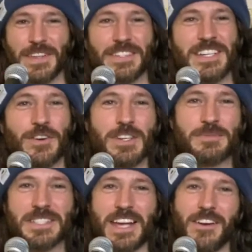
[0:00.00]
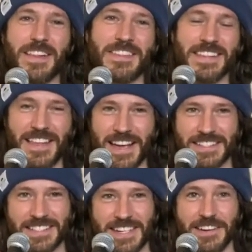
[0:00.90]
Go see A Christmas Carol at the
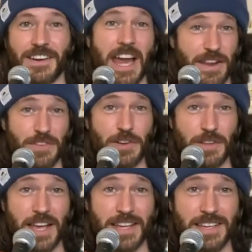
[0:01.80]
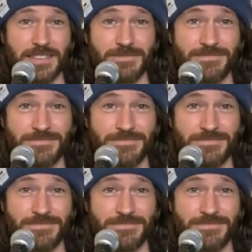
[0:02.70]
Alliance Theater, and if you don't like it,